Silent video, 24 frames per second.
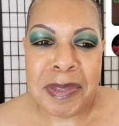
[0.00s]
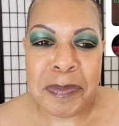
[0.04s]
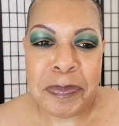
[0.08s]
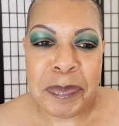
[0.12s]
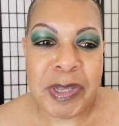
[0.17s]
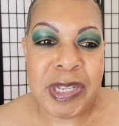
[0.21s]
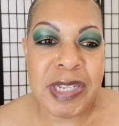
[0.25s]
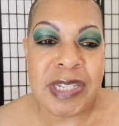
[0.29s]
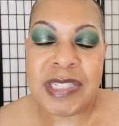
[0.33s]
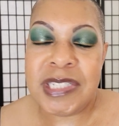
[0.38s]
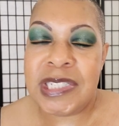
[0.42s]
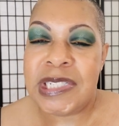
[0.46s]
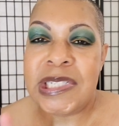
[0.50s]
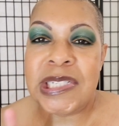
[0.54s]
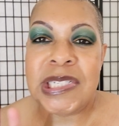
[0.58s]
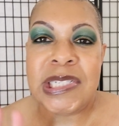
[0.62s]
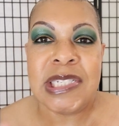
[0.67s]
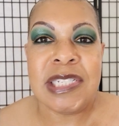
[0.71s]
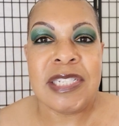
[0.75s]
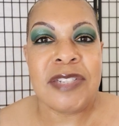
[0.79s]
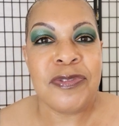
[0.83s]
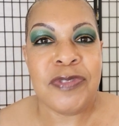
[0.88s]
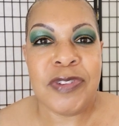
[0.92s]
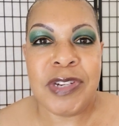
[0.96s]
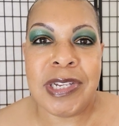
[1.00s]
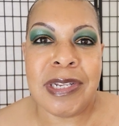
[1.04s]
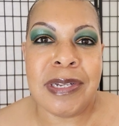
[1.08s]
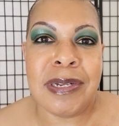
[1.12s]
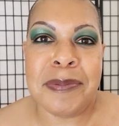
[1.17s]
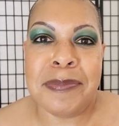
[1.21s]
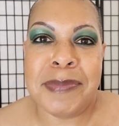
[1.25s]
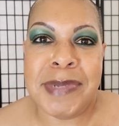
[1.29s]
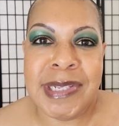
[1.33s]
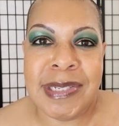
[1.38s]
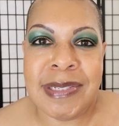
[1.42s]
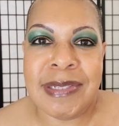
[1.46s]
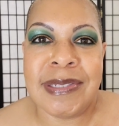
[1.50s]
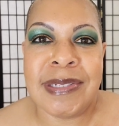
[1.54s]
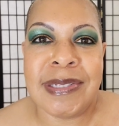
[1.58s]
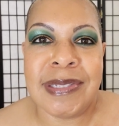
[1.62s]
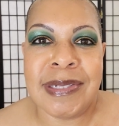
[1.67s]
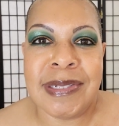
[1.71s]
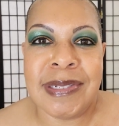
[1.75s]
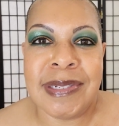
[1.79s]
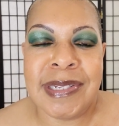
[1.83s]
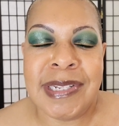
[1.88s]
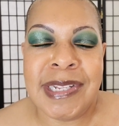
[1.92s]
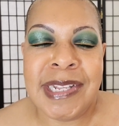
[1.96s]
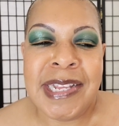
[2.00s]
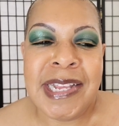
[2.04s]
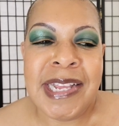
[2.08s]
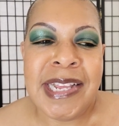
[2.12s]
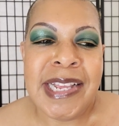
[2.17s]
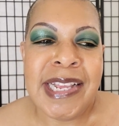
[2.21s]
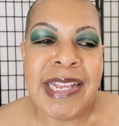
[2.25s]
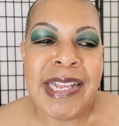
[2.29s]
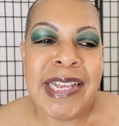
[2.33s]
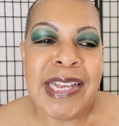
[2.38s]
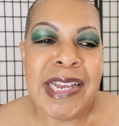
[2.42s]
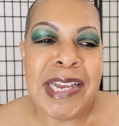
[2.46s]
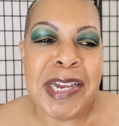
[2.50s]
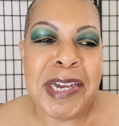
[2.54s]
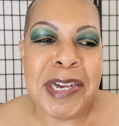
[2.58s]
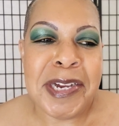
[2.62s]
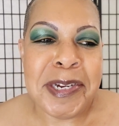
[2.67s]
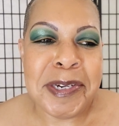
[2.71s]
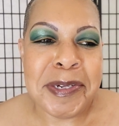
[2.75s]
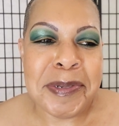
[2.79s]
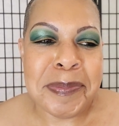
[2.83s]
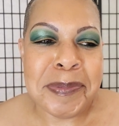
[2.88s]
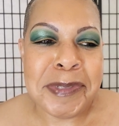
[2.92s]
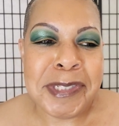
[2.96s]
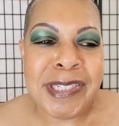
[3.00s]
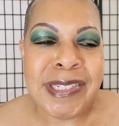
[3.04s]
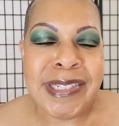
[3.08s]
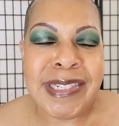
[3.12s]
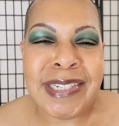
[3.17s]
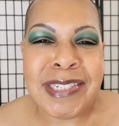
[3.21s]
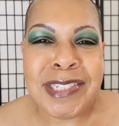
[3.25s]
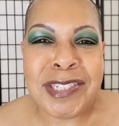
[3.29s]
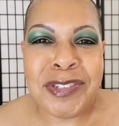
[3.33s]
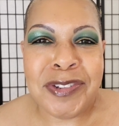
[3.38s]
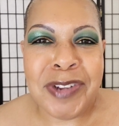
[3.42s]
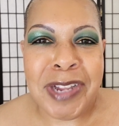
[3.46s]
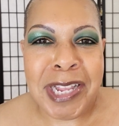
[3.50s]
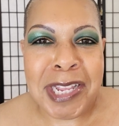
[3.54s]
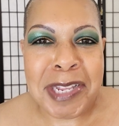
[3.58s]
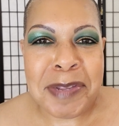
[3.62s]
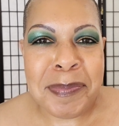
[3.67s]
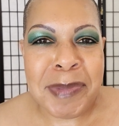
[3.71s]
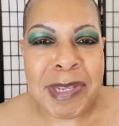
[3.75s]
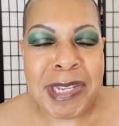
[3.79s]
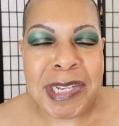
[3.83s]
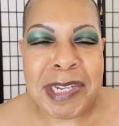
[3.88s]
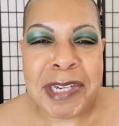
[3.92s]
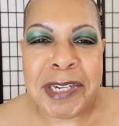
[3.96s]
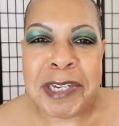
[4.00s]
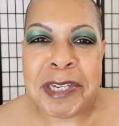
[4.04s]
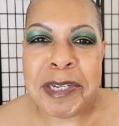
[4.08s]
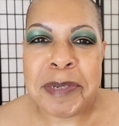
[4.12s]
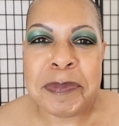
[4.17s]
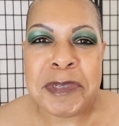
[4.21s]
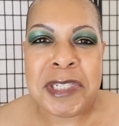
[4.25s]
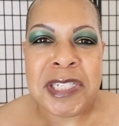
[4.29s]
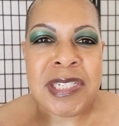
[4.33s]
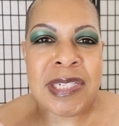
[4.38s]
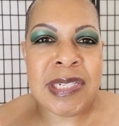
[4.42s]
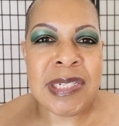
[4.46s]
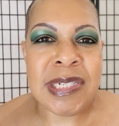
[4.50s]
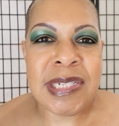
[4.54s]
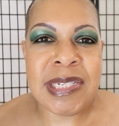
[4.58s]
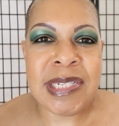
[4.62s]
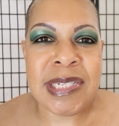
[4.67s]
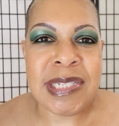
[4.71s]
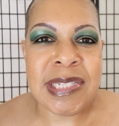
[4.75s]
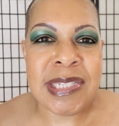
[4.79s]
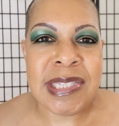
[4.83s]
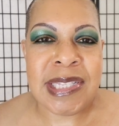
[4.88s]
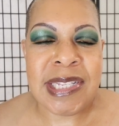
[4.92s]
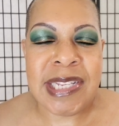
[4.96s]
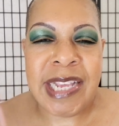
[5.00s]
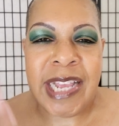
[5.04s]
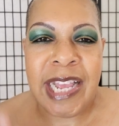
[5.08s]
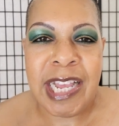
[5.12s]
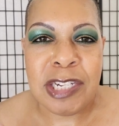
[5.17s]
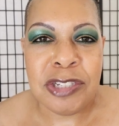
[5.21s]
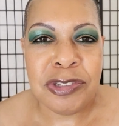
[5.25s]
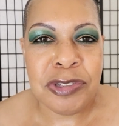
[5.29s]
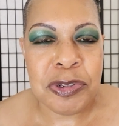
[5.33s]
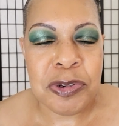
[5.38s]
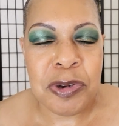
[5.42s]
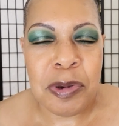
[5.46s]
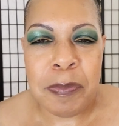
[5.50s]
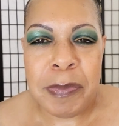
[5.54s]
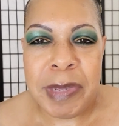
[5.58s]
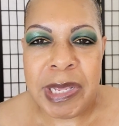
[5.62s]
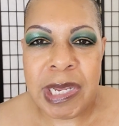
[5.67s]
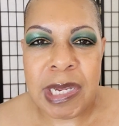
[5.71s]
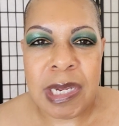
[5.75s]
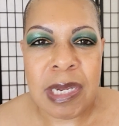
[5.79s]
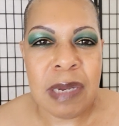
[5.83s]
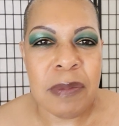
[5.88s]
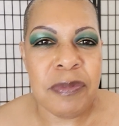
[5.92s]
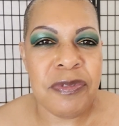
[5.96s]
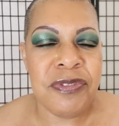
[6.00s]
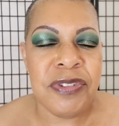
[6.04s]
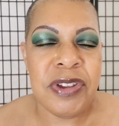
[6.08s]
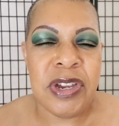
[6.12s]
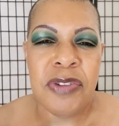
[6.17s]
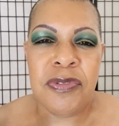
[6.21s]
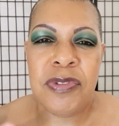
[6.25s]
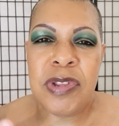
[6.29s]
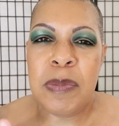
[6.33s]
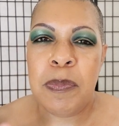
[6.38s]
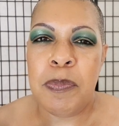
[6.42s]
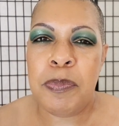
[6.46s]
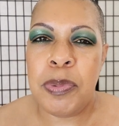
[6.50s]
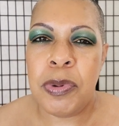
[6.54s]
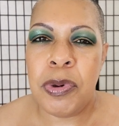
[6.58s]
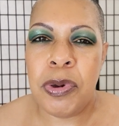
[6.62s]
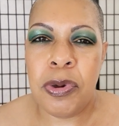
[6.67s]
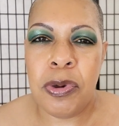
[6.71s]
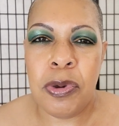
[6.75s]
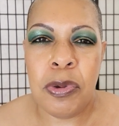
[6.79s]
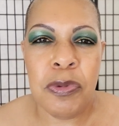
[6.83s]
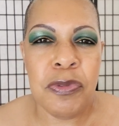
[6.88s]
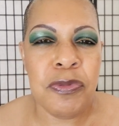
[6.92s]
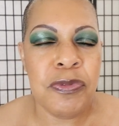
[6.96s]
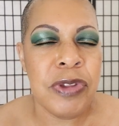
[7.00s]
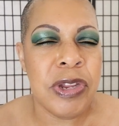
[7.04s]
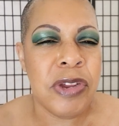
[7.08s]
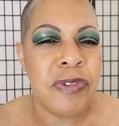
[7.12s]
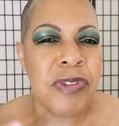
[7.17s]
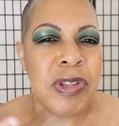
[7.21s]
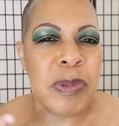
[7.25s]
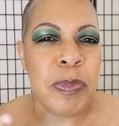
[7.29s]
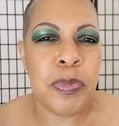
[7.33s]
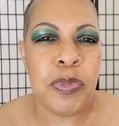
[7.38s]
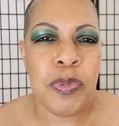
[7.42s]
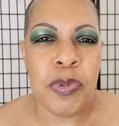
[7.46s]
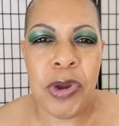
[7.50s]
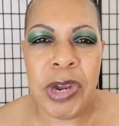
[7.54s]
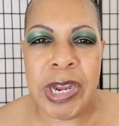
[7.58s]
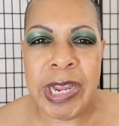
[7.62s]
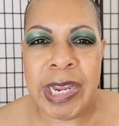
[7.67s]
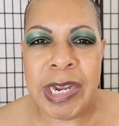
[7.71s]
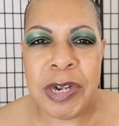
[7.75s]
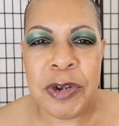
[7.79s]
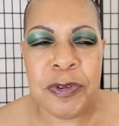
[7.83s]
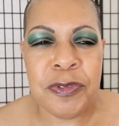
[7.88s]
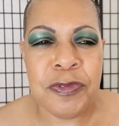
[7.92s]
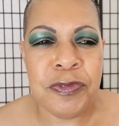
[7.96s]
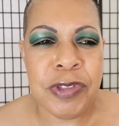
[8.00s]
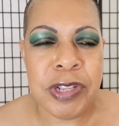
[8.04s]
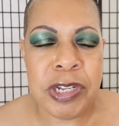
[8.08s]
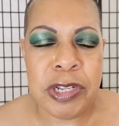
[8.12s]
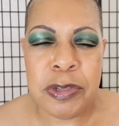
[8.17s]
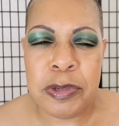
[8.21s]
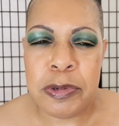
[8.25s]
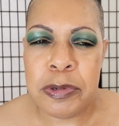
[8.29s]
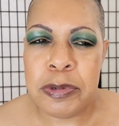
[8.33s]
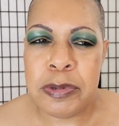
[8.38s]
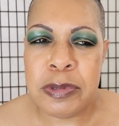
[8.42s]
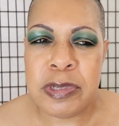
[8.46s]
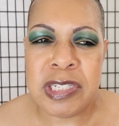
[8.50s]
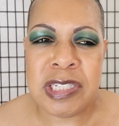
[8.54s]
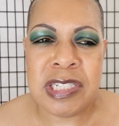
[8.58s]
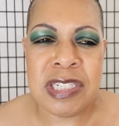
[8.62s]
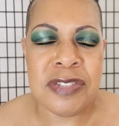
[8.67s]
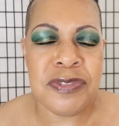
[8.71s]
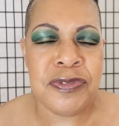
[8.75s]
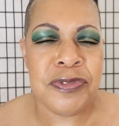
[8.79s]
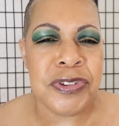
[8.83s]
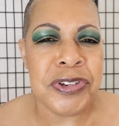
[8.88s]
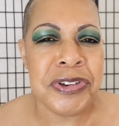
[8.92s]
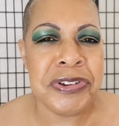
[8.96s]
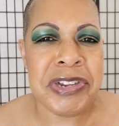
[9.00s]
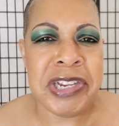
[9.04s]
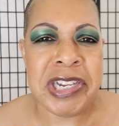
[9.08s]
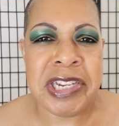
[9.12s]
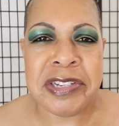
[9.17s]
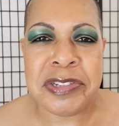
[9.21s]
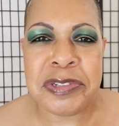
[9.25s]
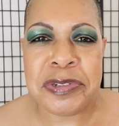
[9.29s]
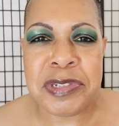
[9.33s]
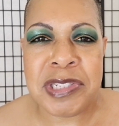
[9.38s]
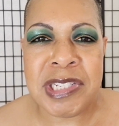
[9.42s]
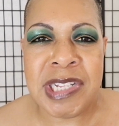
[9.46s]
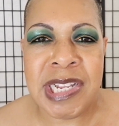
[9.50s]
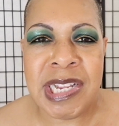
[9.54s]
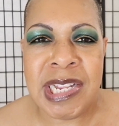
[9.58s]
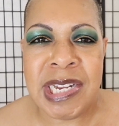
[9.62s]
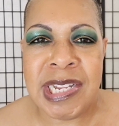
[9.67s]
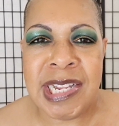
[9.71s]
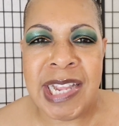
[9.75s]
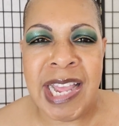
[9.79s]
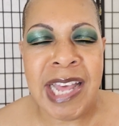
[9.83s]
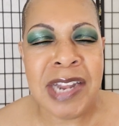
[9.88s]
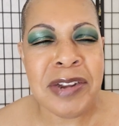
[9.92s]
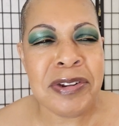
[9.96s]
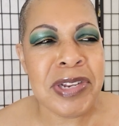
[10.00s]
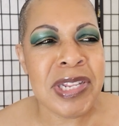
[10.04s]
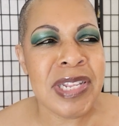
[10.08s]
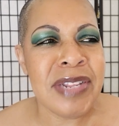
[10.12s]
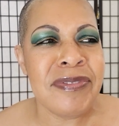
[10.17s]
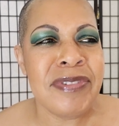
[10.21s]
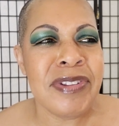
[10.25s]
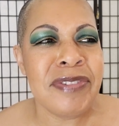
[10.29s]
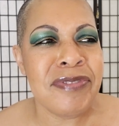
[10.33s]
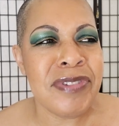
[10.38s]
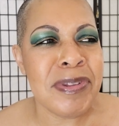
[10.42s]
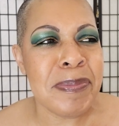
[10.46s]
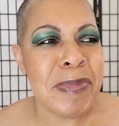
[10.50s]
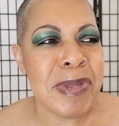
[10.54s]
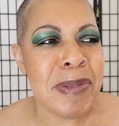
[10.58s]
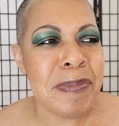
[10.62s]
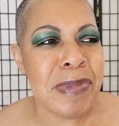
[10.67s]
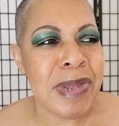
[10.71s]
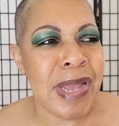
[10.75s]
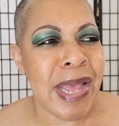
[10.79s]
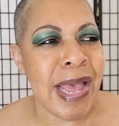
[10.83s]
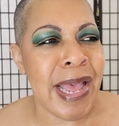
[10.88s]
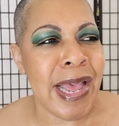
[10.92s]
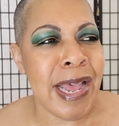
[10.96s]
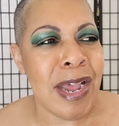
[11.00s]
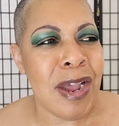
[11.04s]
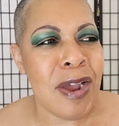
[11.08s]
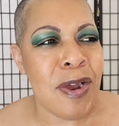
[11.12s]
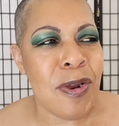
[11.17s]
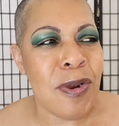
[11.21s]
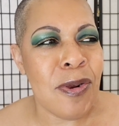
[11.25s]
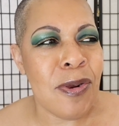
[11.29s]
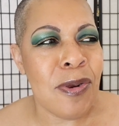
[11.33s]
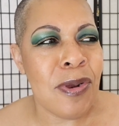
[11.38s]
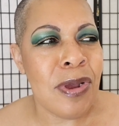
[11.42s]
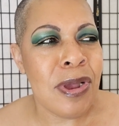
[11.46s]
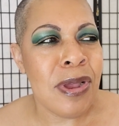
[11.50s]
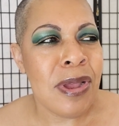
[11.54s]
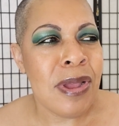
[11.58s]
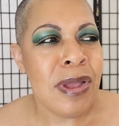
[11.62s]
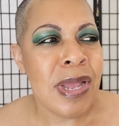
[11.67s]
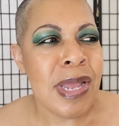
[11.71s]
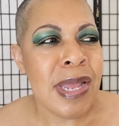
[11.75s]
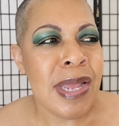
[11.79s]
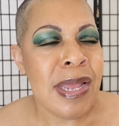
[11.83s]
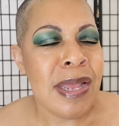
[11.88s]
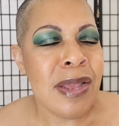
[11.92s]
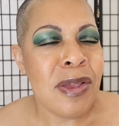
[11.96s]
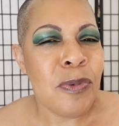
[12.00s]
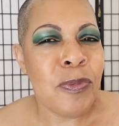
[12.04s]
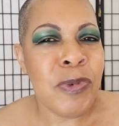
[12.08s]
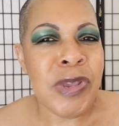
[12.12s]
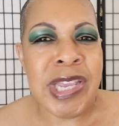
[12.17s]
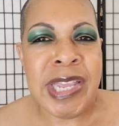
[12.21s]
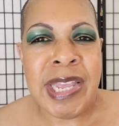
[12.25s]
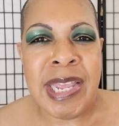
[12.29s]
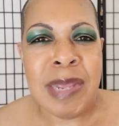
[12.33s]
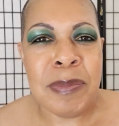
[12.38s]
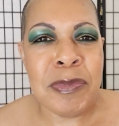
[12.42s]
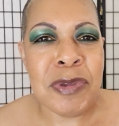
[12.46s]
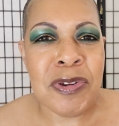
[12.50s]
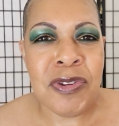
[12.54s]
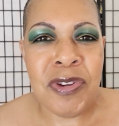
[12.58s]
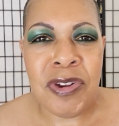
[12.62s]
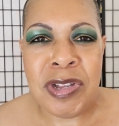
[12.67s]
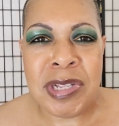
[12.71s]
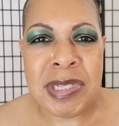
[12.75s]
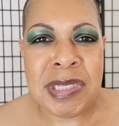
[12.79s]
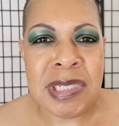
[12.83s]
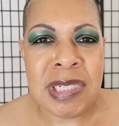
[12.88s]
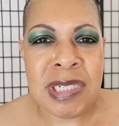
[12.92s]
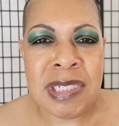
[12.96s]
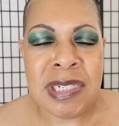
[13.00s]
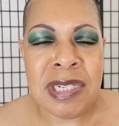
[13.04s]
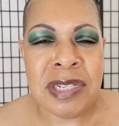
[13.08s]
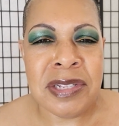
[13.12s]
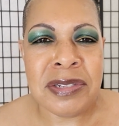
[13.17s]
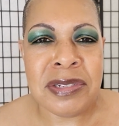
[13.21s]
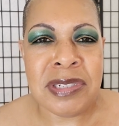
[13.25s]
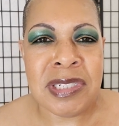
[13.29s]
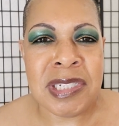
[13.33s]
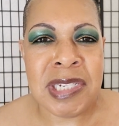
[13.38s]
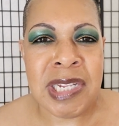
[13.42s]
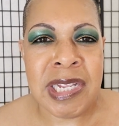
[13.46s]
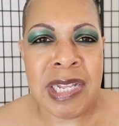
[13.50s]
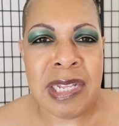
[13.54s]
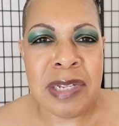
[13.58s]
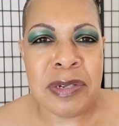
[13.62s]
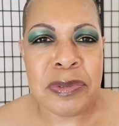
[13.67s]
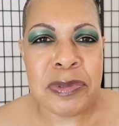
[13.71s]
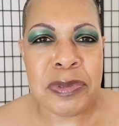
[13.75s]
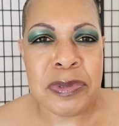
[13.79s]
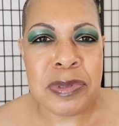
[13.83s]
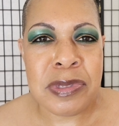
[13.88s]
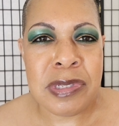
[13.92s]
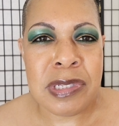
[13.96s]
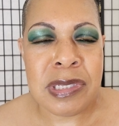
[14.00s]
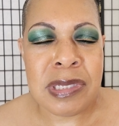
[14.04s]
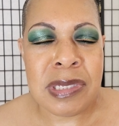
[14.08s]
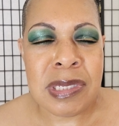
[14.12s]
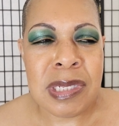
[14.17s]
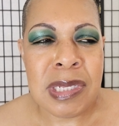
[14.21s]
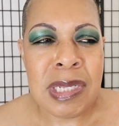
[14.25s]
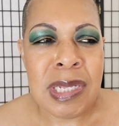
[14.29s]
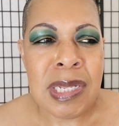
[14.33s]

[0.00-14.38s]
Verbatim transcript: because she's just fucking amazing. Um, she does drag makeup. She does theatrical makeup. Very bold, very bright. Her videos, she's very entertaining. I don't even remember how we came across each other's channels.